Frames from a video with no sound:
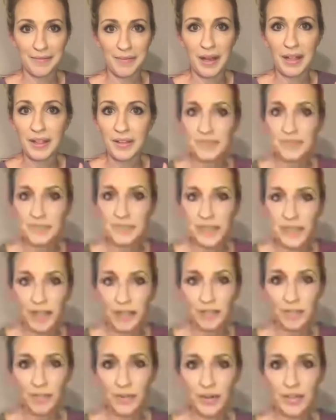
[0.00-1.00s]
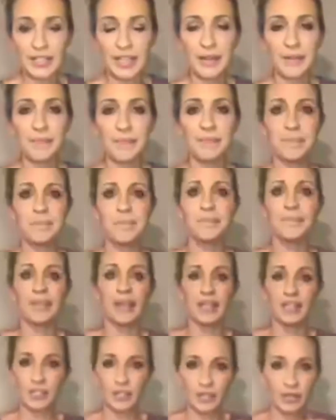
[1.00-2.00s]
I lived in California
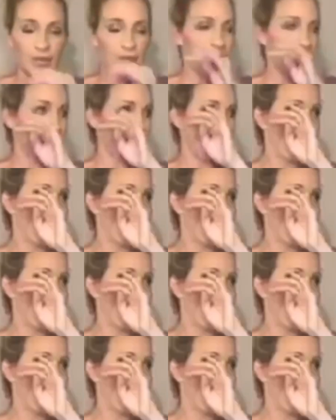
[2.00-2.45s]
as a girl.